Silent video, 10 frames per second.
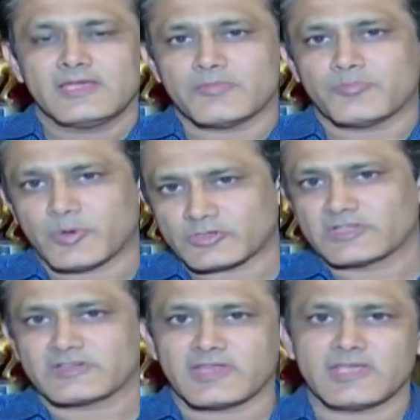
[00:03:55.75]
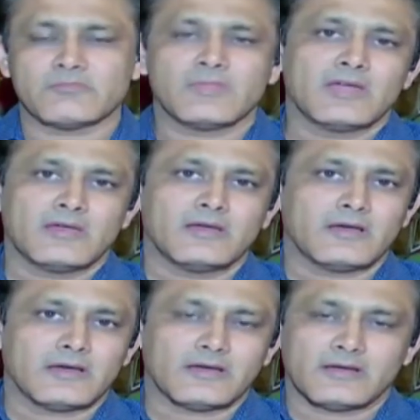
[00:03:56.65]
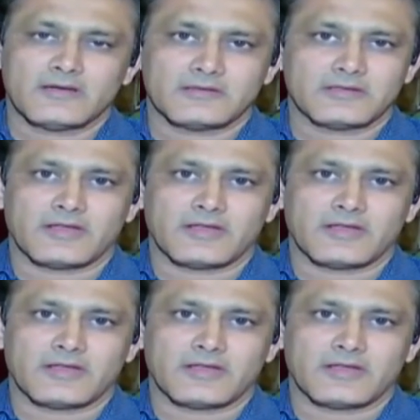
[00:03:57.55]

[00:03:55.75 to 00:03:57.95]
He put the team uh,